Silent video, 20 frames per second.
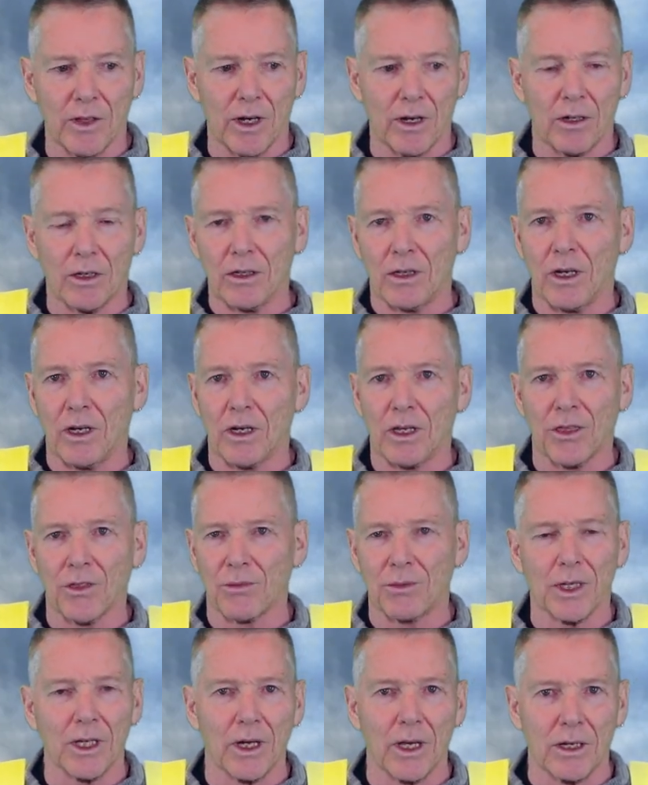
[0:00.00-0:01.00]
They are a uh,
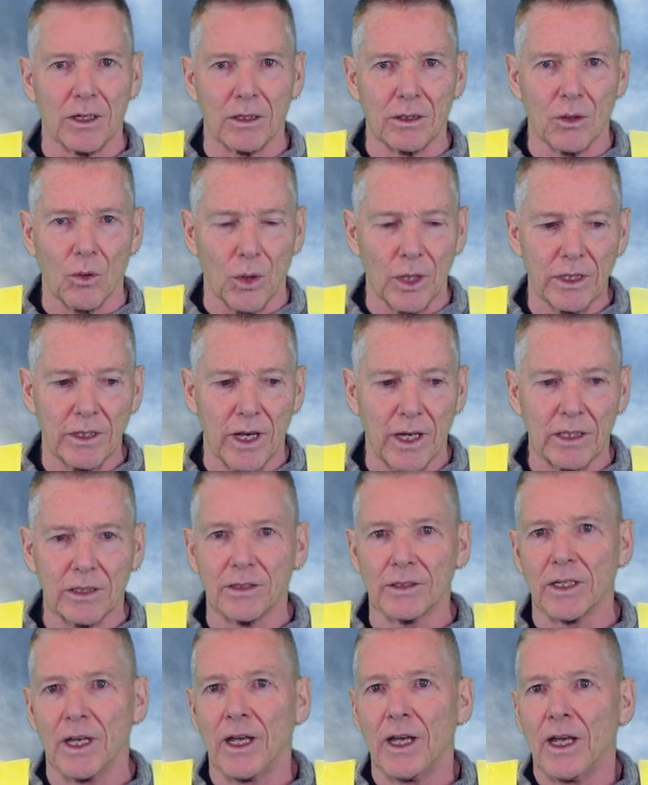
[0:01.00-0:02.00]
three-layer
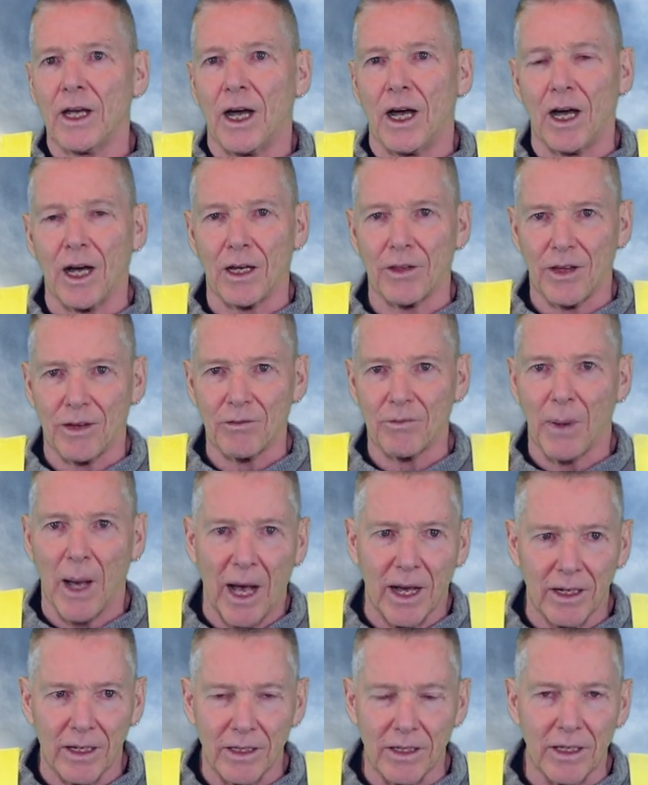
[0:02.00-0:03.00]
Gore-Tex uh, they have
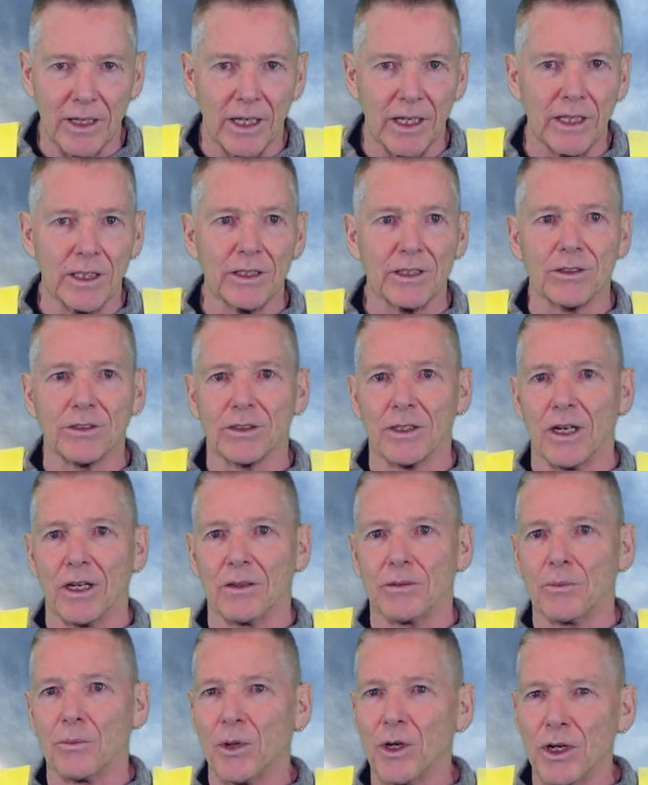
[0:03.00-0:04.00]
padded knees,
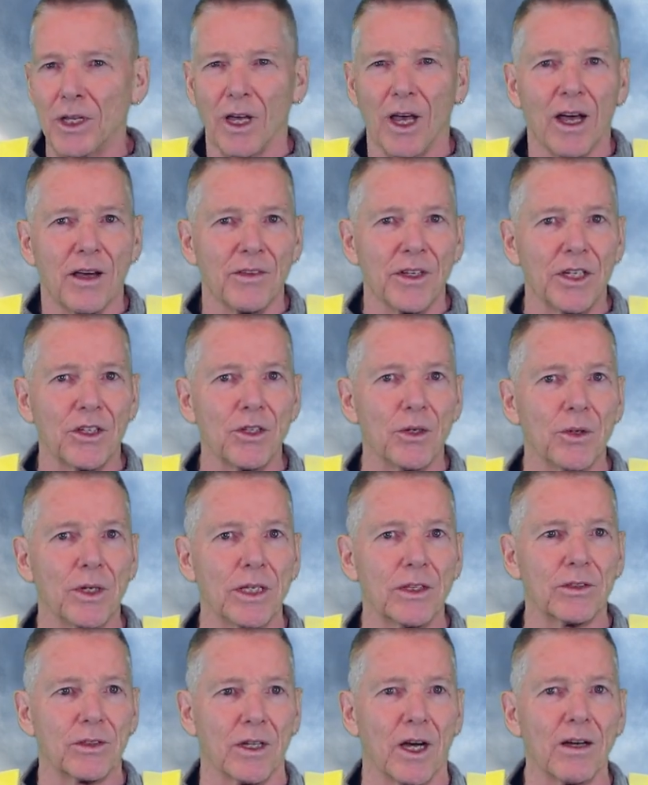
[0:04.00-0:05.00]
uh, pretty heavy
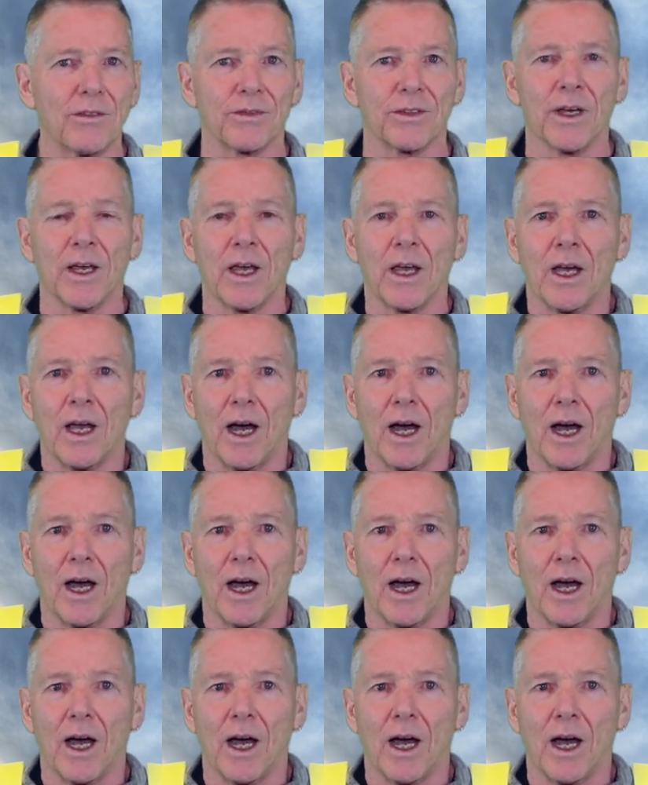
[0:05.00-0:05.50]
duty stuff.